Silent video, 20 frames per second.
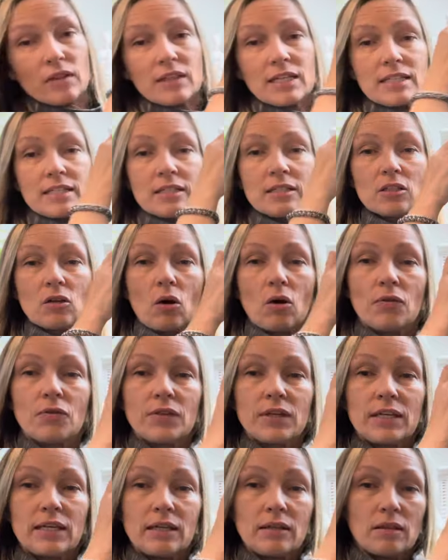this has got
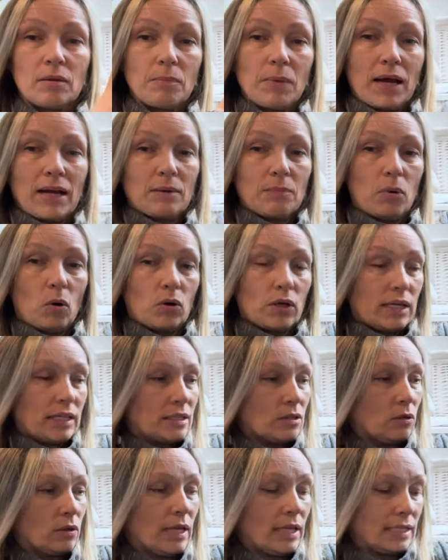the back
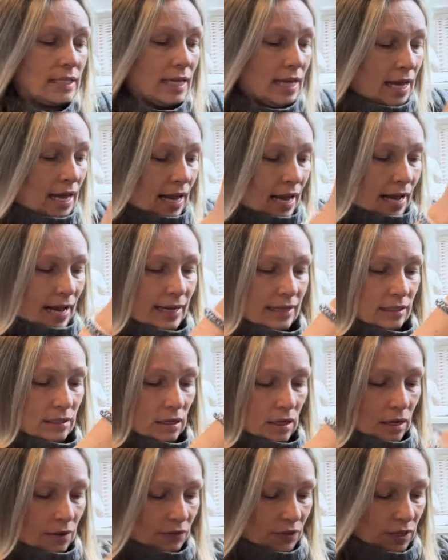pockets on it, and
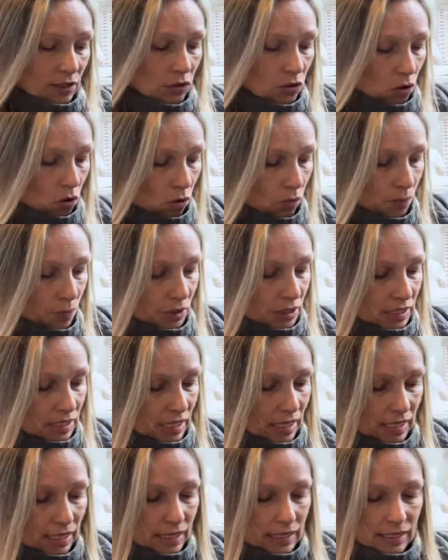they're not
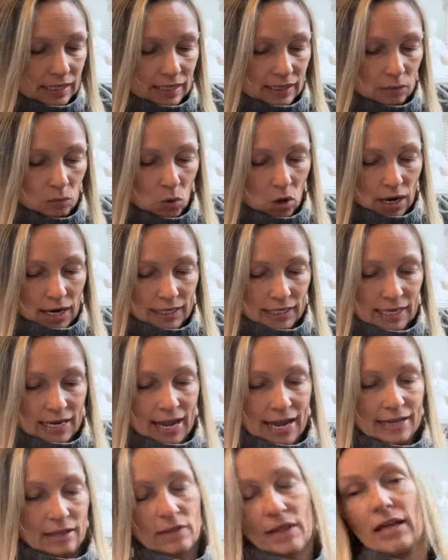particularly wide
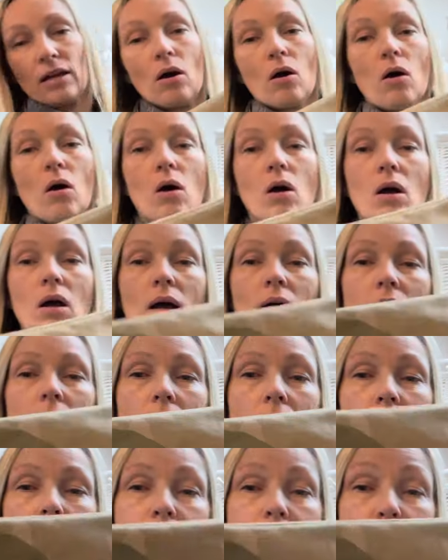leg. They are,
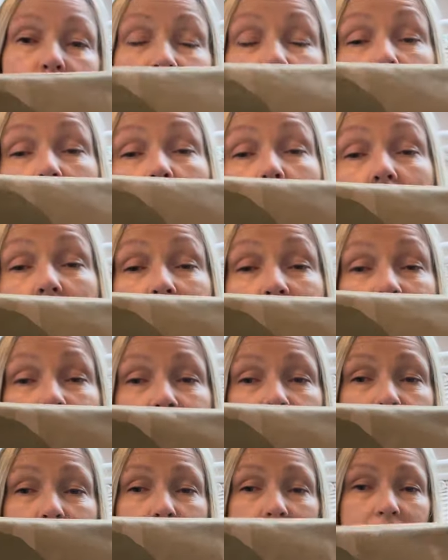they are wide leg
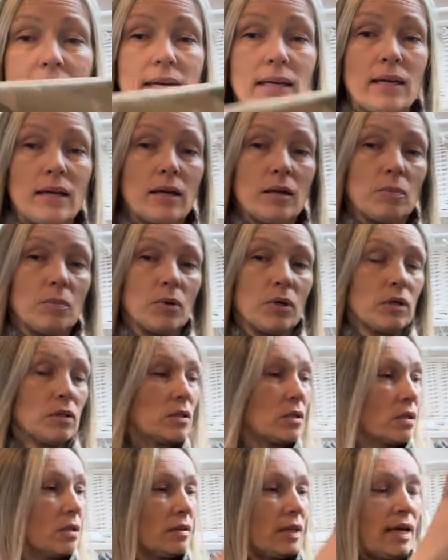for me,
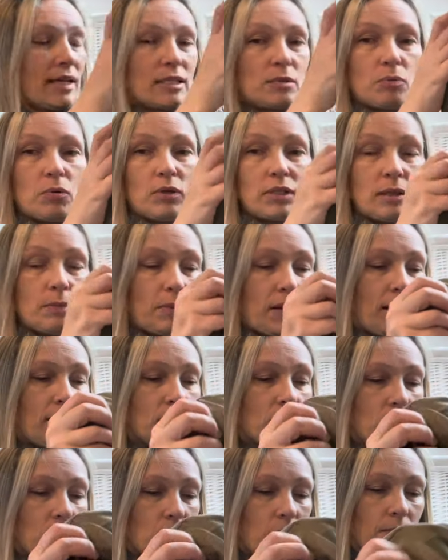but that's probably
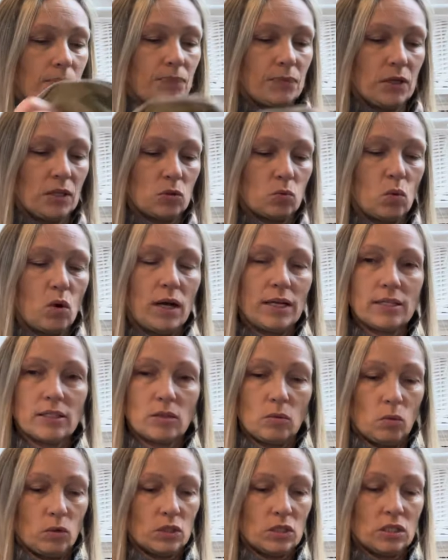about as wide as I
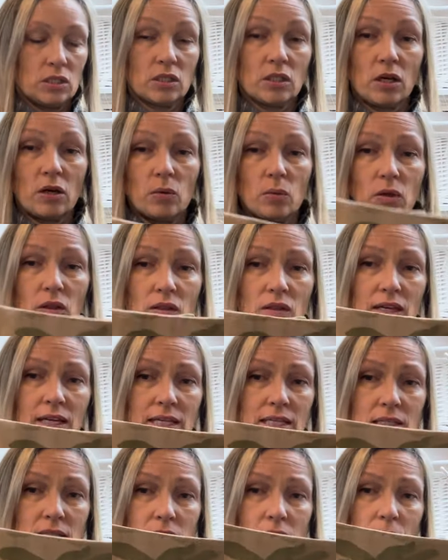wanted to go with
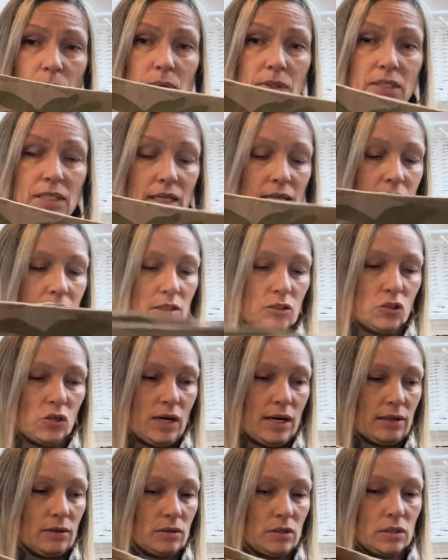these particular
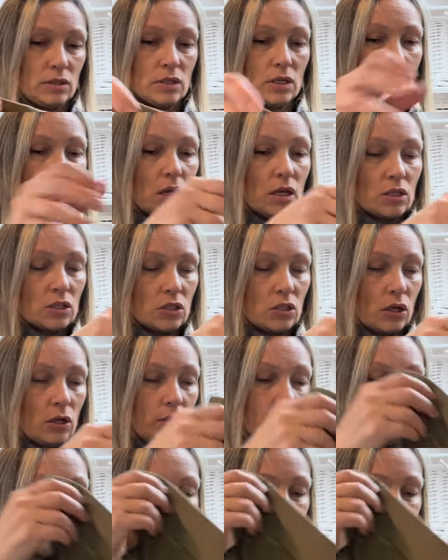trousers. So